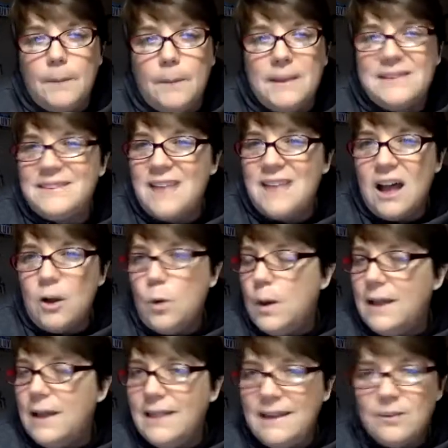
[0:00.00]
It's not
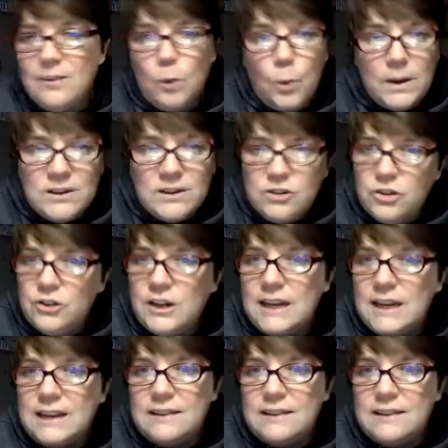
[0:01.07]
quite like the wintergreen.